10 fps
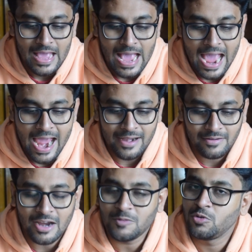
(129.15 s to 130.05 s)

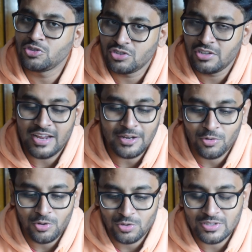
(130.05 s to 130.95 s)
And unfortunately, I
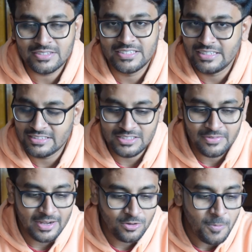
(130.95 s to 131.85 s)
don't know the CTC
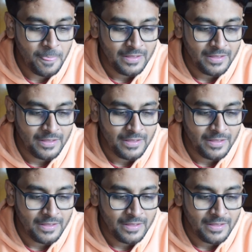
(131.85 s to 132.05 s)
value.